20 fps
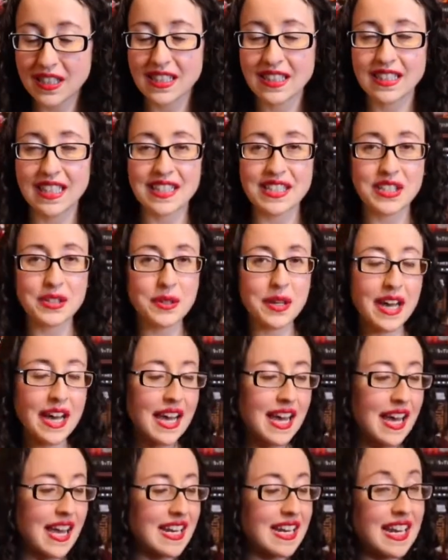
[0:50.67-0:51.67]
let's go
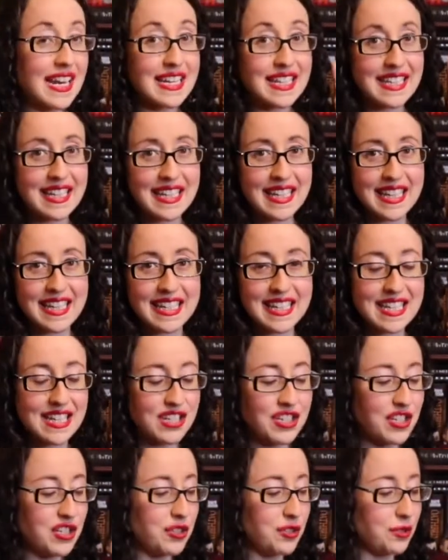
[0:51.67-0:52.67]
ahead and get
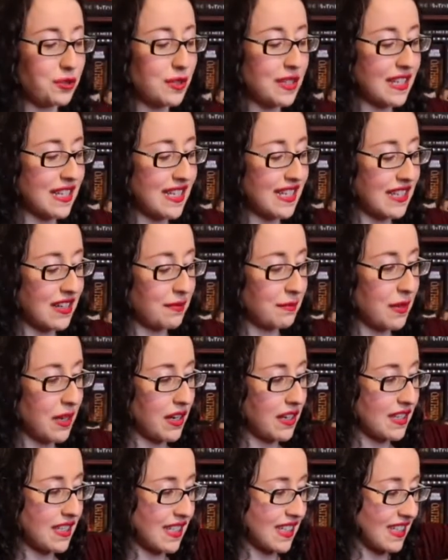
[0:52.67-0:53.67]
into this
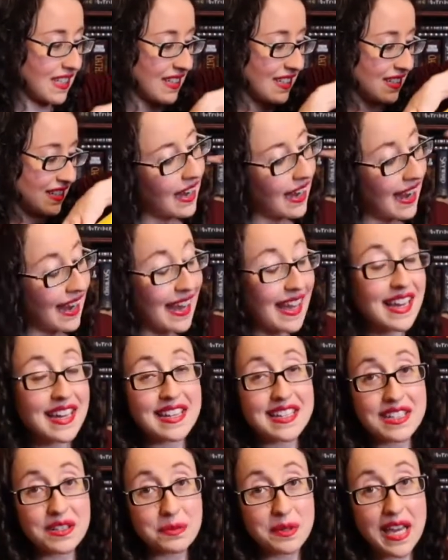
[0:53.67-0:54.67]
unboxing.
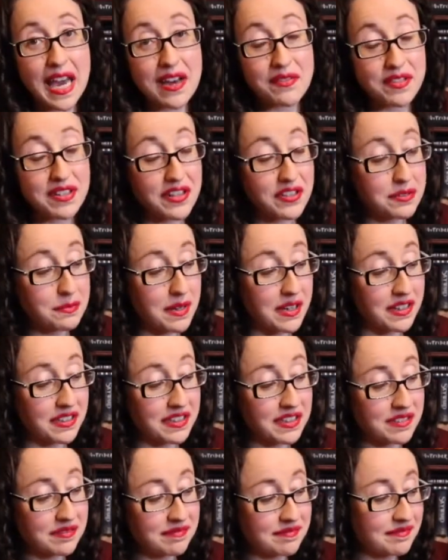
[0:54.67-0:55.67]
And we have another mug.